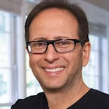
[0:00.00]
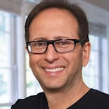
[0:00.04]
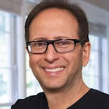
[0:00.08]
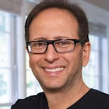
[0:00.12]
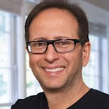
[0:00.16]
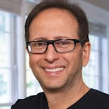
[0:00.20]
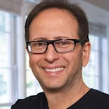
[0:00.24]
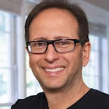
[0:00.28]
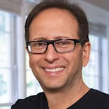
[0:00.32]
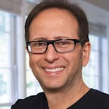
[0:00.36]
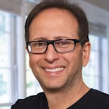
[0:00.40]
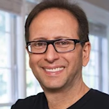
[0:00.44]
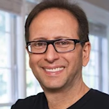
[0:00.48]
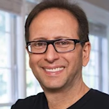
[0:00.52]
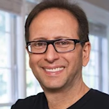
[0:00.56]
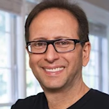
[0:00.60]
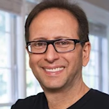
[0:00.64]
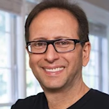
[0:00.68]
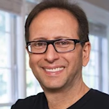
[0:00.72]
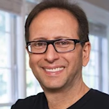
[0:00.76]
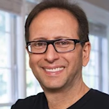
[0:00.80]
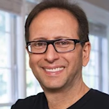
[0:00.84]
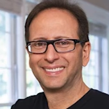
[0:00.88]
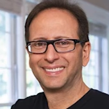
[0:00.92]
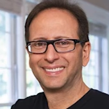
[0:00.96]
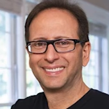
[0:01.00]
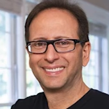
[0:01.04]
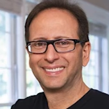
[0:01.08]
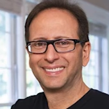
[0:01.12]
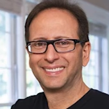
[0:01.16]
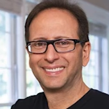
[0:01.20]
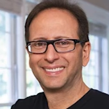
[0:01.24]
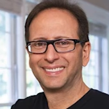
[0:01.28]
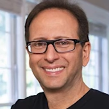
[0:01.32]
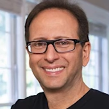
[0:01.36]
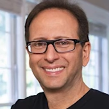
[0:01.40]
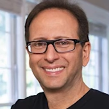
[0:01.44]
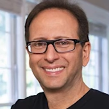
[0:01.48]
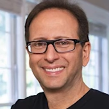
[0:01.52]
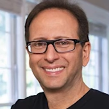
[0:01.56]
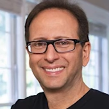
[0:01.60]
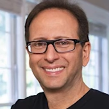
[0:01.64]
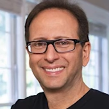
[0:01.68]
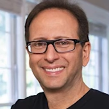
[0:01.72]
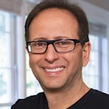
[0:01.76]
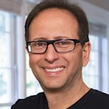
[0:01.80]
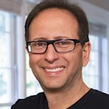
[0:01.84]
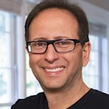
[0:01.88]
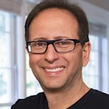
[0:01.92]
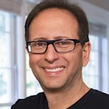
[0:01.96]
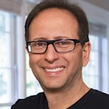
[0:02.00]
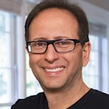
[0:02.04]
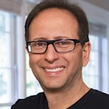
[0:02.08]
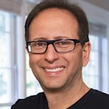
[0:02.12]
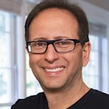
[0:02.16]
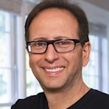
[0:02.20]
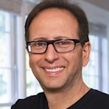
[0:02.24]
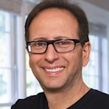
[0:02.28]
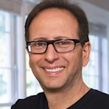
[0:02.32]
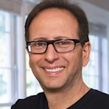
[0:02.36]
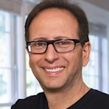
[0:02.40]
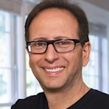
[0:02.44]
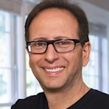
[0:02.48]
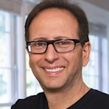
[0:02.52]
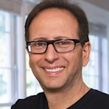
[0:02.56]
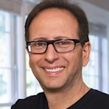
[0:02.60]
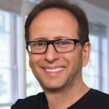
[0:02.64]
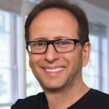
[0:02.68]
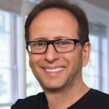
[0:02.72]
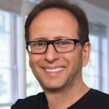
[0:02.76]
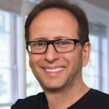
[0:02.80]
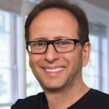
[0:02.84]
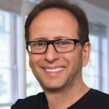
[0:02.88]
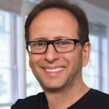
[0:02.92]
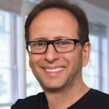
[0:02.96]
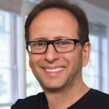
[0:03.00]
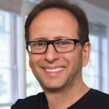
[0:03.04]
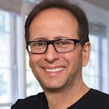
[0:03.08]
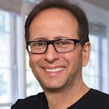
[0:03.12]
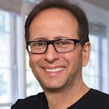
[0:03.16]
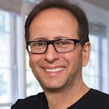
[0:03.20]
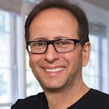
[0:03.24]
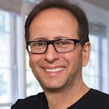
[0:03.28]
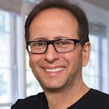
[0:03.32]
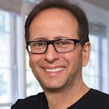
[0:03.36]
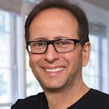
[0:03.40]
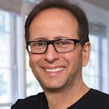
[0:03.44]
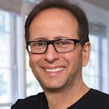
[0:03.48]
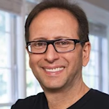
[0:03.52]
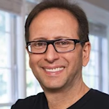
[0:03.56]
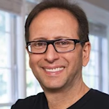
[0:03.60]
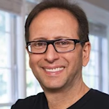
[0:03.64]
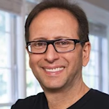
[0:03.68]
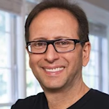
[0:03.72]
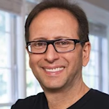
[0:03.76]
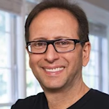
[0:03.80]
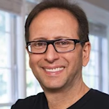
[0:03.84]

[no speech]